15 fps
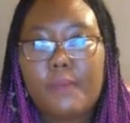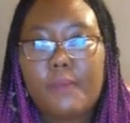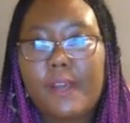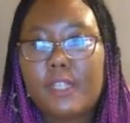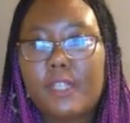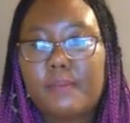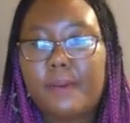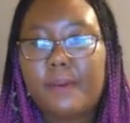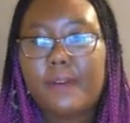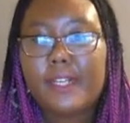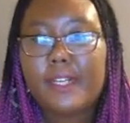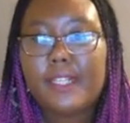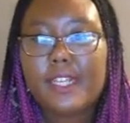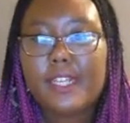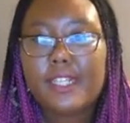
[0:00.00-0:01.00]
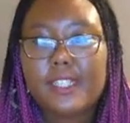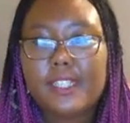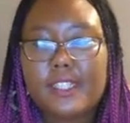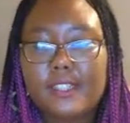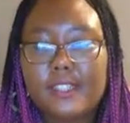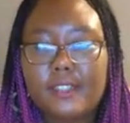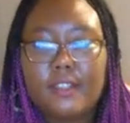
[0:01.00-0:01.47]
may experience
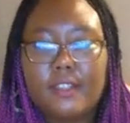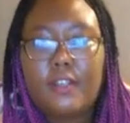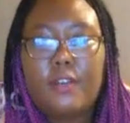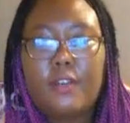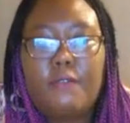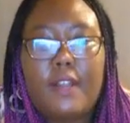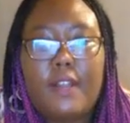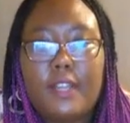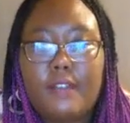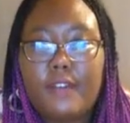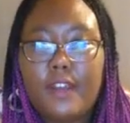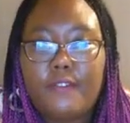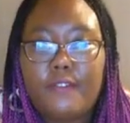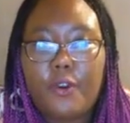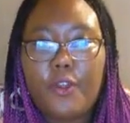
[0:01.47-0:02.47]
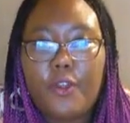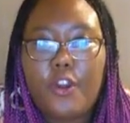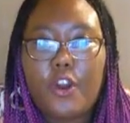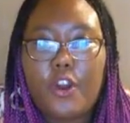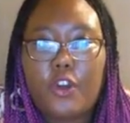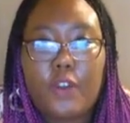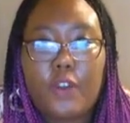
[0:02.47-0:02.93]
this, relevant for
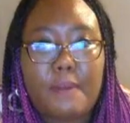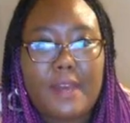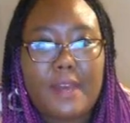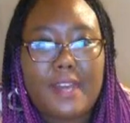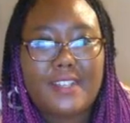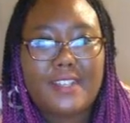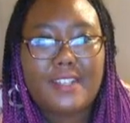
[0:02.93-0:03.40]
their grade band.